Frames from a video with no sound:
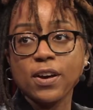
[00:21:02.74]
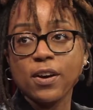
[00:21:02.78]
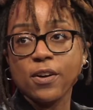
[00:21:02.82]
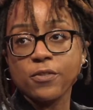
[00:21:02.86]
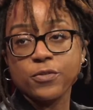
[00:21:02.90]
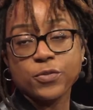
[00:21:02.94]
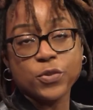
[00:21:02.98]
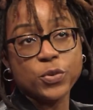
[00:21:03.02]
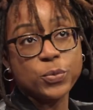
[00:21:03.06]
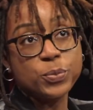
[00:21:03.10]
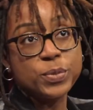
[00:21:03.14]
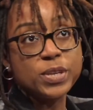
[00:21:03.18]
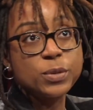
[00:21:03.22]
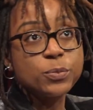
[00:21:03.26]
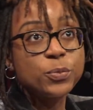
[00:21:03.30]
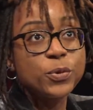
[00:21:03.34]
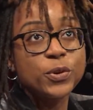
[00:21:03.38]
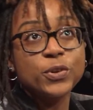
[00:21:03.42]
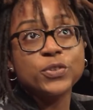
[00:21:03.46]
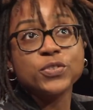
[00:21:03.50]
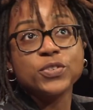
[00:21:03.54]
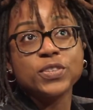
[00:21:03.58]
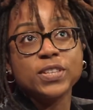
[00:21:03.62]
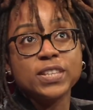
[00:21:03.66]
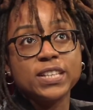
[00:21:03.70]
For me
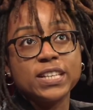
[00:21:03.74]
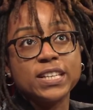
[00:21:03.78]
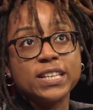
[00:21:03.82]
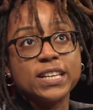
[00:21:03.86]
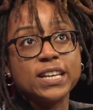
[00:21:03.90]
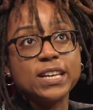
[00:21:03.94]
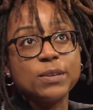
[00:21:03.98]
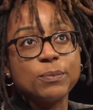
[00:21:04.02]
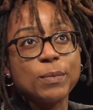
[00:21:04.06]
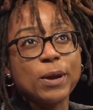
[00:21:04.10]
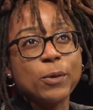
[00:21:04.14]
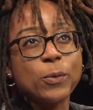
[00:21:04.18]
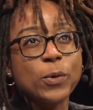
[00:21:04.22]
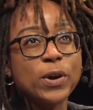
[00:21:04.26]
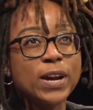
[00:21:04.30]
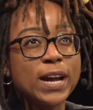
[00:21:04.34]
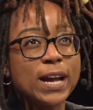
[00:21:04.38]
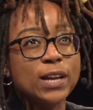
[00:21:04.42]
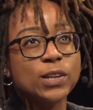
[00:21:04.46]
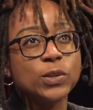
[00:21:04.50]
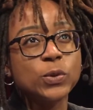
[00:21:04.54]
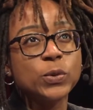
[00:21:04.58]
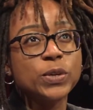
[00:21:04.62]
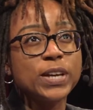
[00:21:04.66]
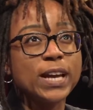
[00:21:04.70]
personally, in my work, I
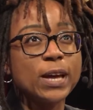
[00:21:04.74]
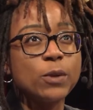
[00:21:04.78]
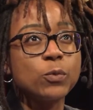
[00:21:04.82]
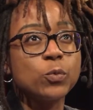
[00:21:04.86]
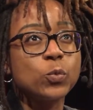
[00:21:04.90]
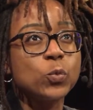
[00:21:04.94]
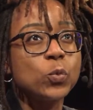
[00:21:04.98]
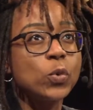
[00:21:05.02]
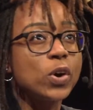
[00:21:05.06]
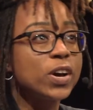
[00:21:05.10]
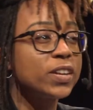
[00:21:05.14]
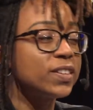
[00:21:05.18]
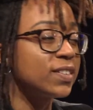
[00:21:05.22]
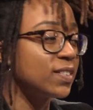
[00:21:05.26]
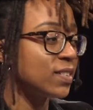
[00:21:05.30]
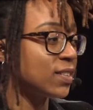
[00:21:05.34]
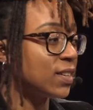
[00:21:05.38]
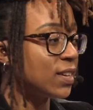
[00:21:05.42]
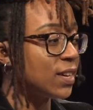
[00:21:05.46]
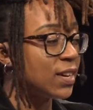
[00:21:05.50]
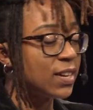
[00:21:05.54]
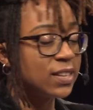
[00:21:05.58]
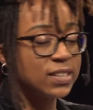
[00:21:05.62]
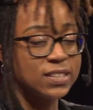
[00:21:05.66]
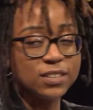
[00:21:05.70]
look at what
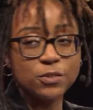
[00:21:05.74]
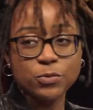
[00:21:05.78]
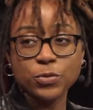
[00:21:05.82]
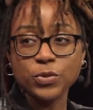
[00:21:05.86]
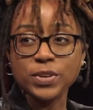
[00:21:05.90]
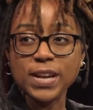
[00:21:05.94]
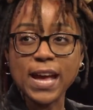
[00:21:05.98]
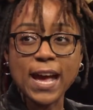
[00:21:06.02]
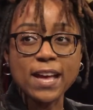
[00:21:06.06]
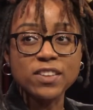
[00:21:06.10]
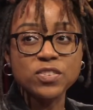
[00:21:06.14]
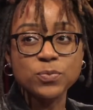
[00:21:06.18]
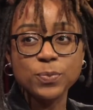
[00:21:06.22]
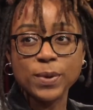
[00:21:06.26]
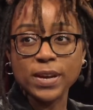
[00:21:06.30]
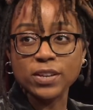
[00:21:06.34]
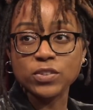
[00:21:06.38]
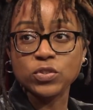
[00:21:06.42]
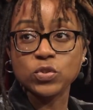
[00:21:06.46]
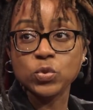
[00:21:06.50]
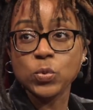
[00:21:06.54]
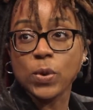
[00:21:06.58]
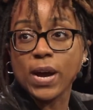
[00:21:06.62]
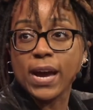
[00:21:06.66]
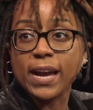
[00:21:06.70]
different aspects
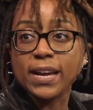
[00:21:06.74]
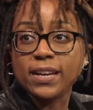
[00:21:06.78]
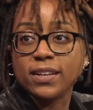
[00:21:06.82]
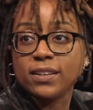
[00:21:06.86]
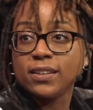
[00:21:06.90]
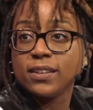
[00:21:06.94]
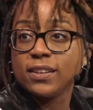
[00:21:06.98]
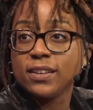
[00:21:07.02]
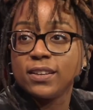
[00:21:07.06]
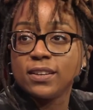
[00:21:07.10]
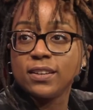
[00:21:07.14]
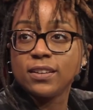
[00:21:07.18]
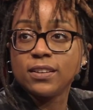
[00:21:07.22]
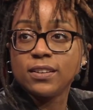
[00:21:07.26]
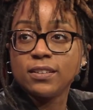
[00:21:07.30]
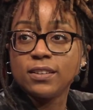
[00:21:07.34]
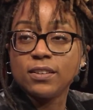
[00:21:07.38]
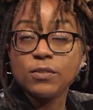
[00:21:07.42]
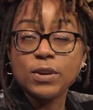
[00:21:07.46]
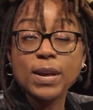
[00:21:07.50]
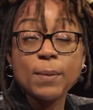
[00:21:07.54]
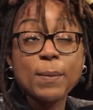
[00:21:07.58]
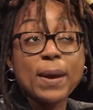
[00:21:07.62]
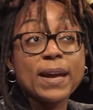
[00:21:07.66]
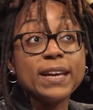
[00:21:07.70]

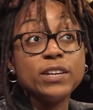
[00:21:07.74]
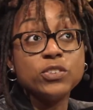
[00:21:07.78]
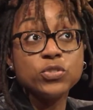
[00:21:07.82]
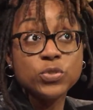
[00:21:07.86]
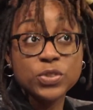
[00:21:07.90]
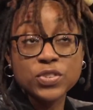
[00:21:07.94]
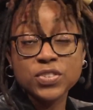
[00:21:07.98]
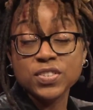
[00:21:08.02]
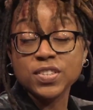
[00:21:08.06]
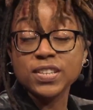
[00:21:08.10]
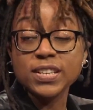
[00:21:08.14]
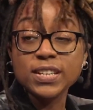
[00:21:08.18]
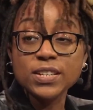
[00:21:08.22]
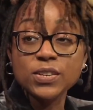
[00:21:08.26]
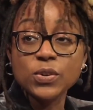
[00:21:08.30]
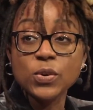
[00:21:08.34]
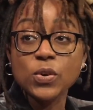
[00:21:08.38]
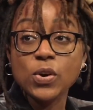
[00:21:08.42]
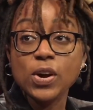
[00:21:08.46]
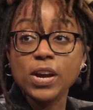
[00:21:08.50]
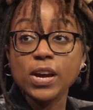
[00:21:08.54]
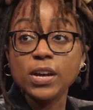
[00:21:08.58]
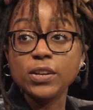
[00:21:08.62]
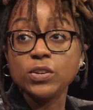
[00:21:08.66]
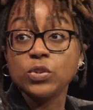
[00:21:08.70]
am I interested in,
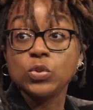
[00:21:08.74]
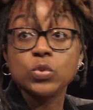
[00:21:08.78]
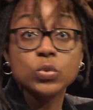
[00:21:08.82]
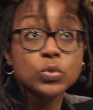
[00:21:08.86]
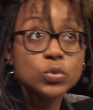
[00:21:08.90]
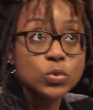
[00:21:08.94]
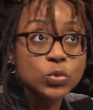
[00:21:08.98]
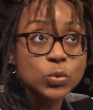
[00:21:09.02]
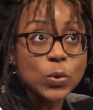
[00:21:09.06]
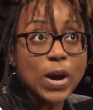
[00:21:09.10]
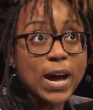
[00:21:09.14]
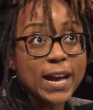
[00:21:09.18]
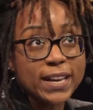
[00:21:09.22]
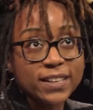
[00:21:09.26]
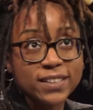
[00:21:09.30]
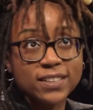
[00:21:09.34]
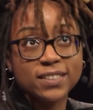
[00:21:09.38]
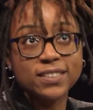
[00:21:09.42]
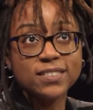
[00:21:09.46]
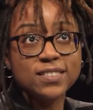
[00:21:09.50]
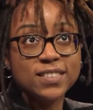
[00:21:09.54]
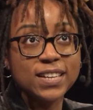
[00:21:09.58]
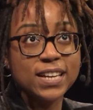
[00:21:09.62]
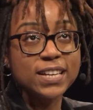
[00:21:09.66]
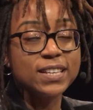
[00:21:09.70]
and do I contain,